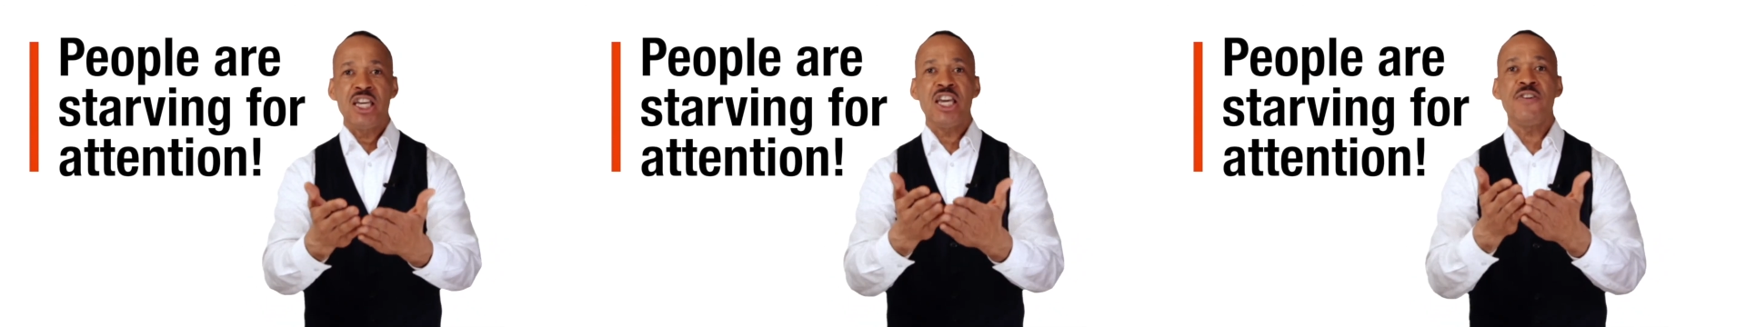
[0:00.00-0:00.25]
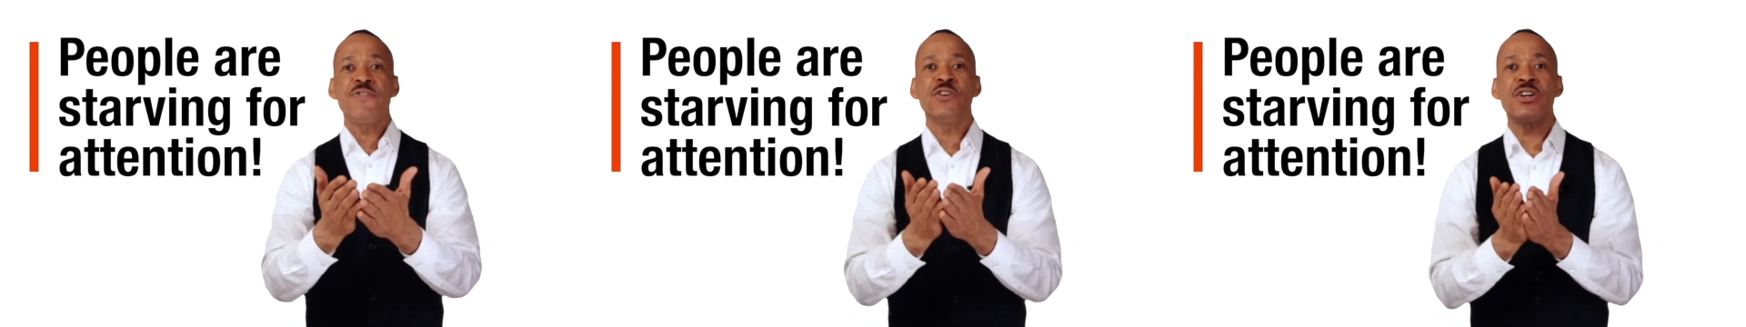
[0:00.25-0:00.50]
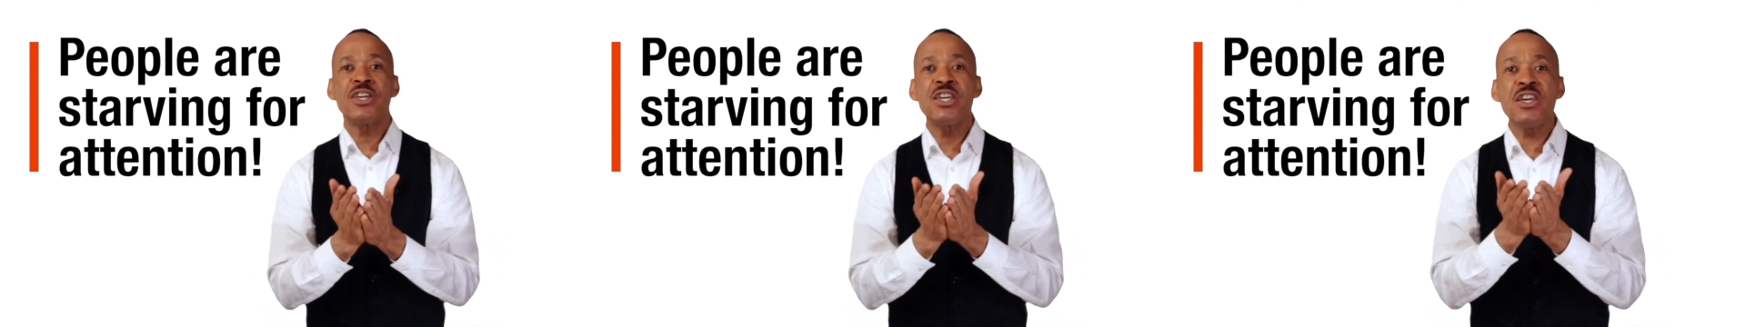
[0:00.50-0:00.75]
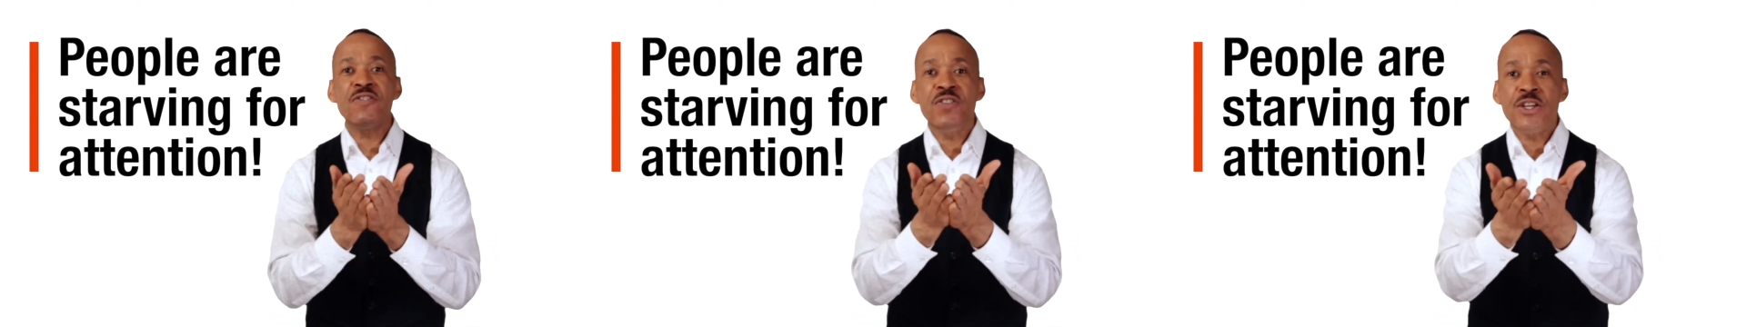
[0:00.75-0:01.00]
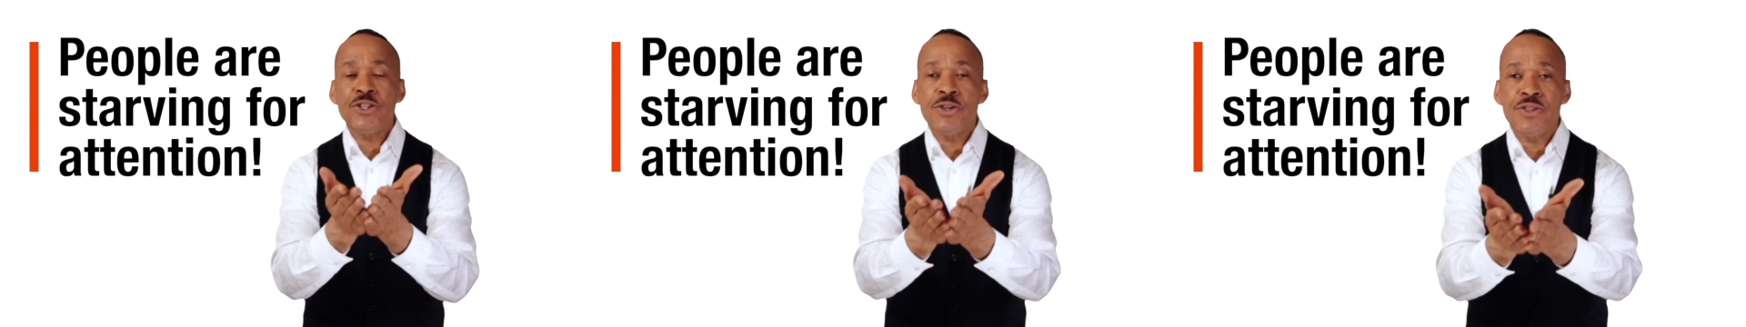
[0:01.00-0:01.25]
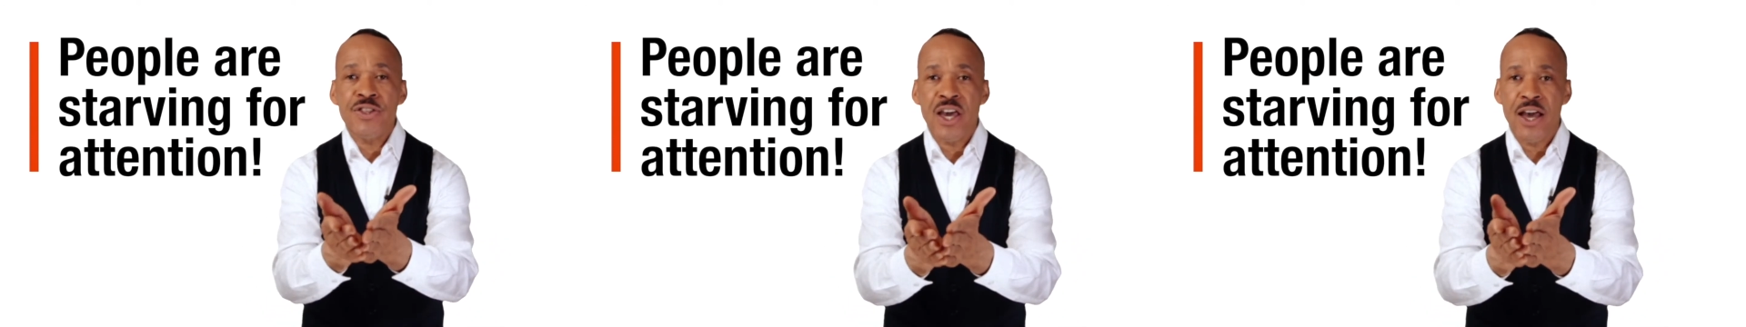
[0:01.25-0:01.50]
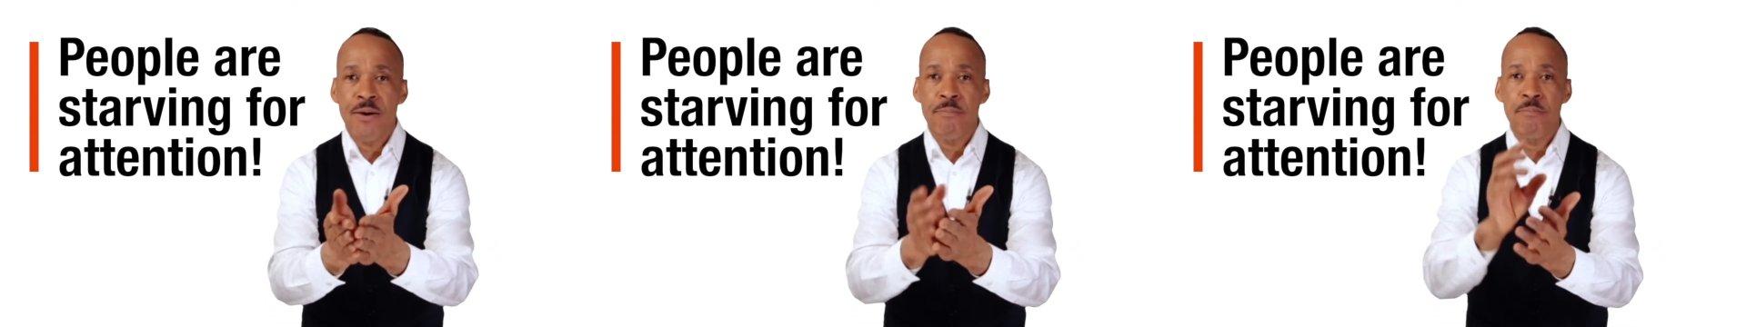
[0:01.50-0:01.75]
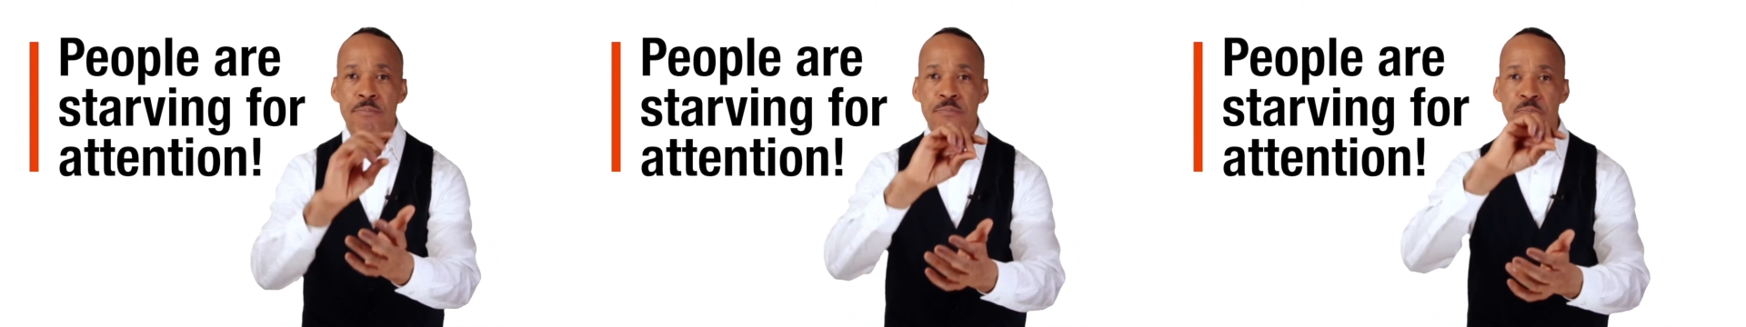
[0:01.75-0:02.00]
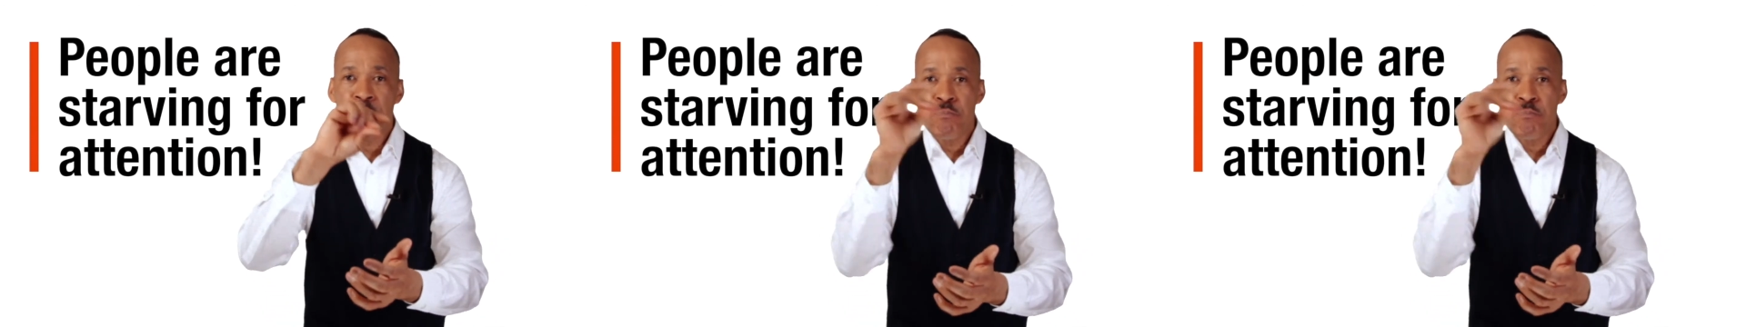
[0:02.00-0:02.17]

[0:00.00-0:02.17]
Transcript: If you give it to them,